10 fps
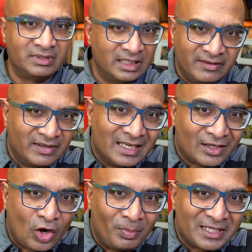leave it in
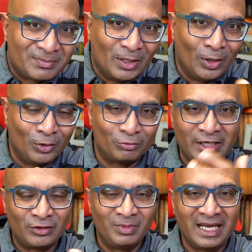the comments below.
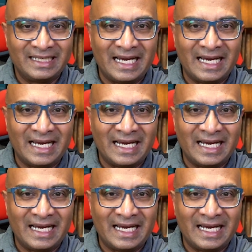Write to me at